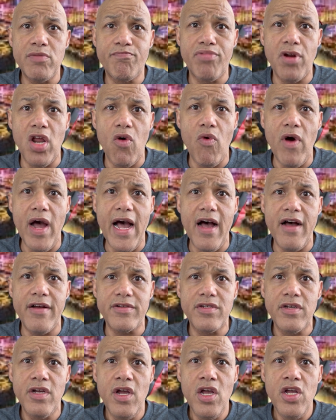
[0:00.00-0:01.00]

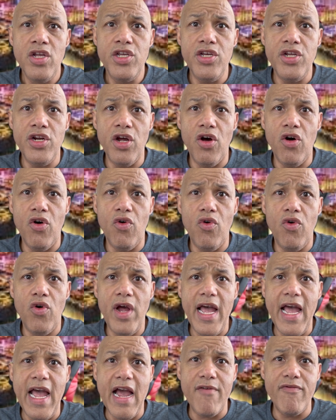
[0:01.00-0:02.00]
blowouts, you
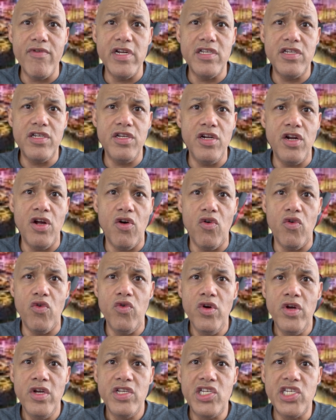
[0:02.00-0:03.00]
know, average, you
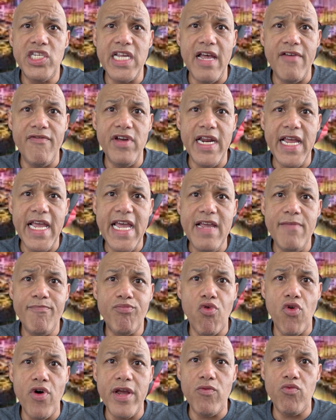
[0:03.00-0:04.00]
know, 7,
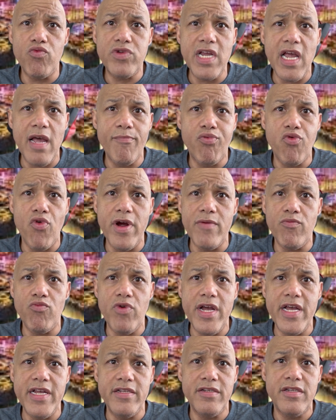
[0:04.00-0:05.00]
8-point, 10-point
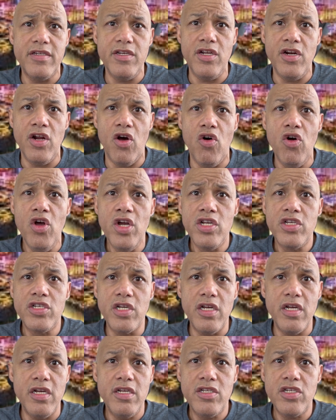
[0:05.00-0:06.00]
wins, you know.
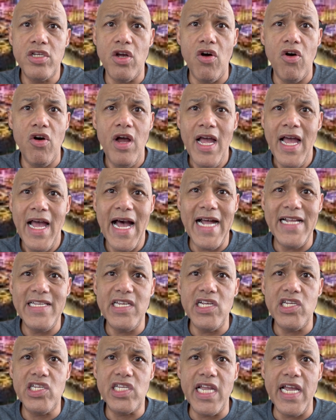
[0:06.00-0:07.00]
So I
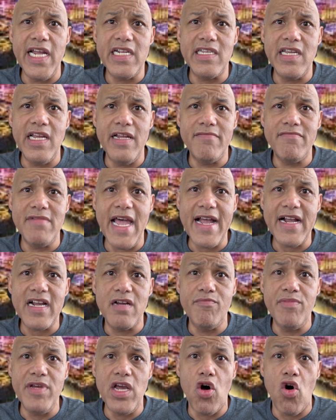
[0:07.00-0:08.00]
just think that
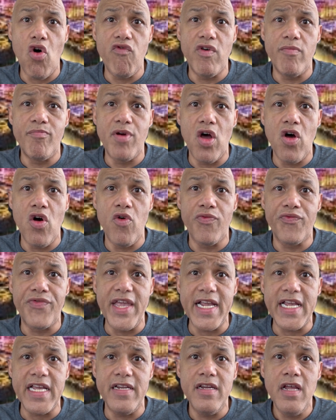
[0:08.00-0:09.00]
could be overblown,
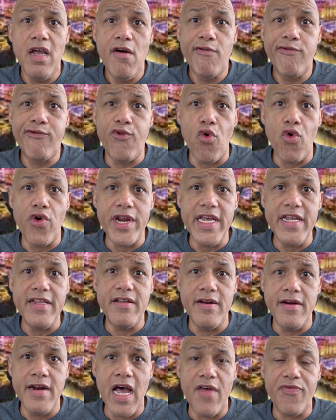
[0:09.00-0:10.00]
thinking 40
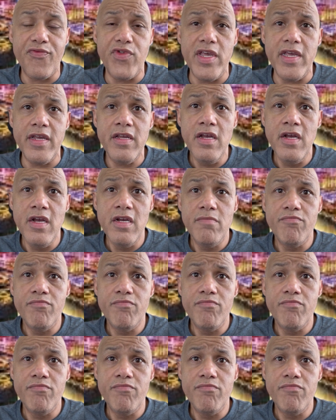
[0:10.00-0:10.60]
to nothing.